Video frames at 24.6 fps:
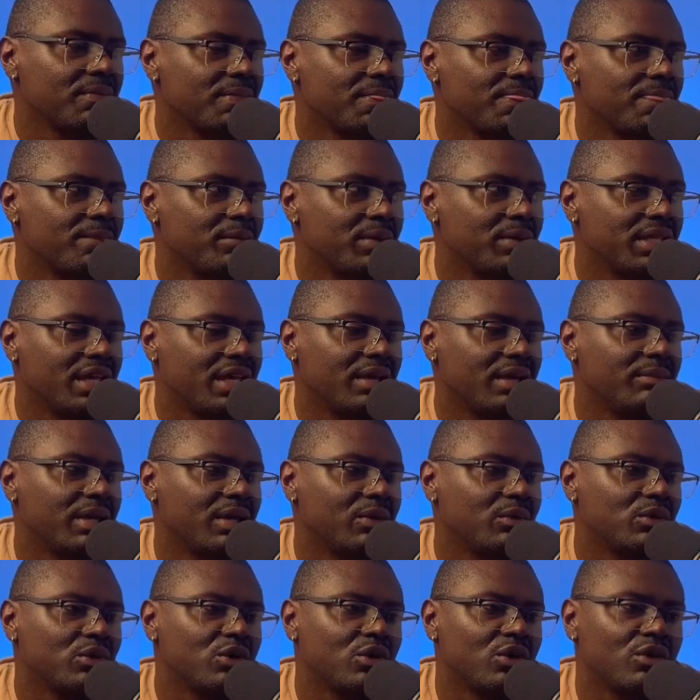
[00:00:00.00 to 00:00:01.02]
But yeah, man,
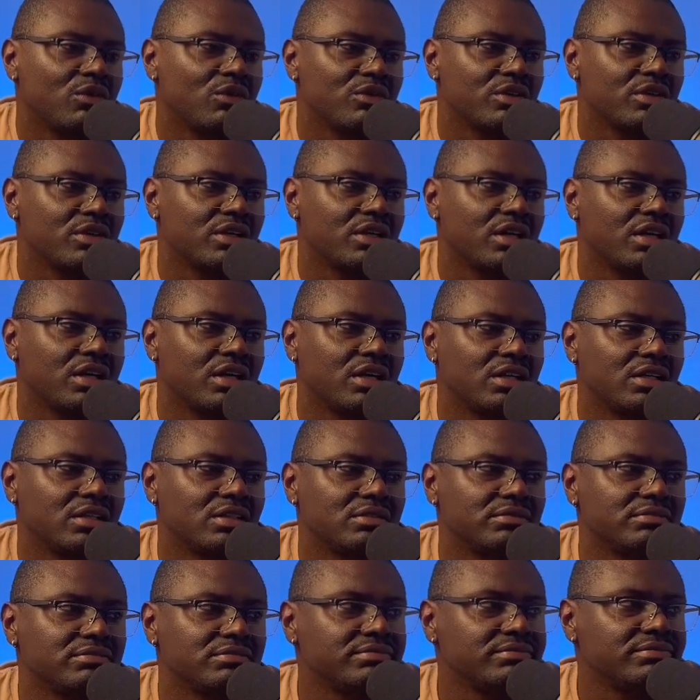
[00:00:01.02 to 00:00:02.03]
we'll go over
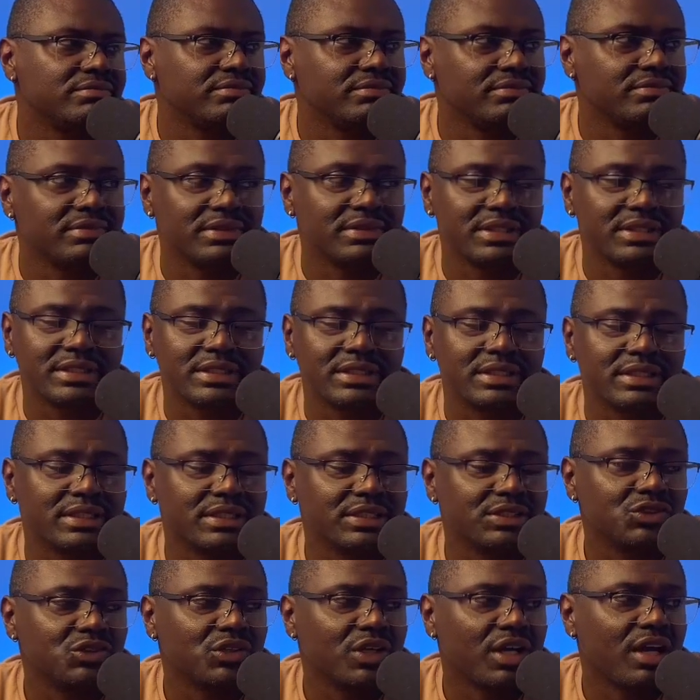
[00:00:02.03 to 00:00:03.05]
this
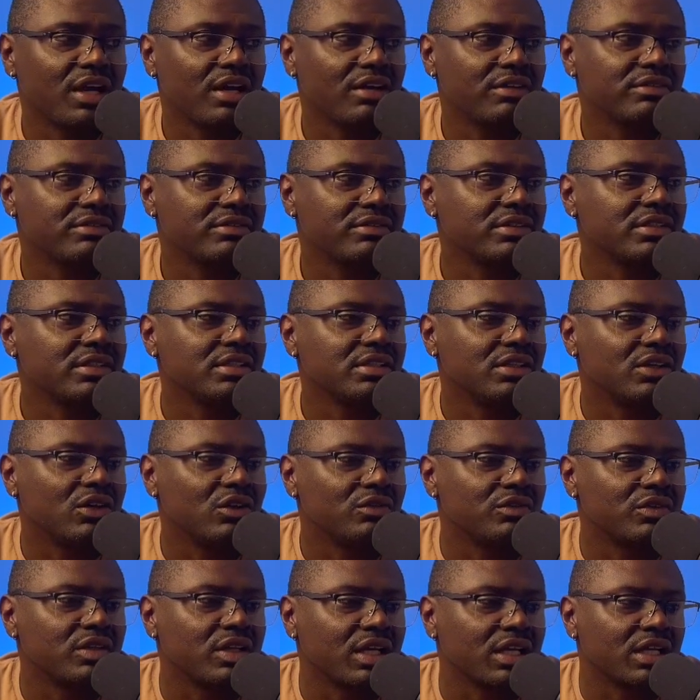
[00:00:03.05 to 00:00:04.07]
draft.
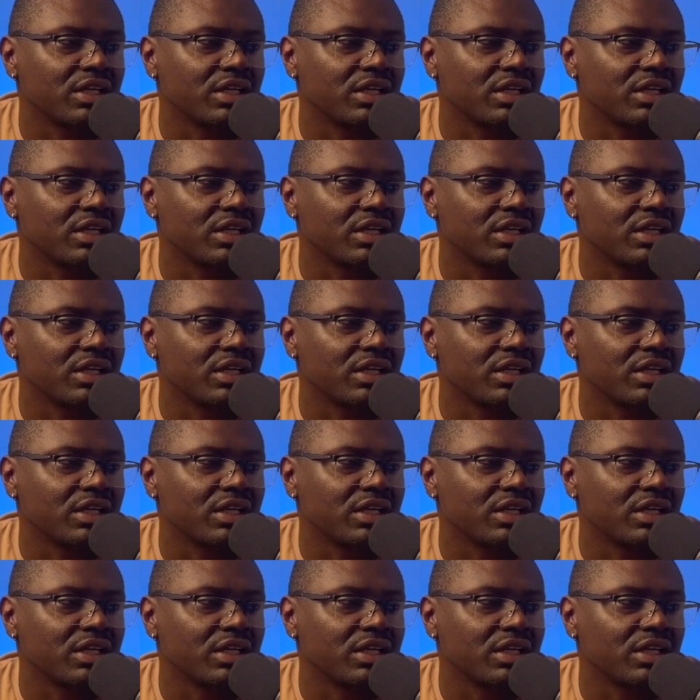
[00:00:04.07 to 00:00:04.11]
Hopefully I can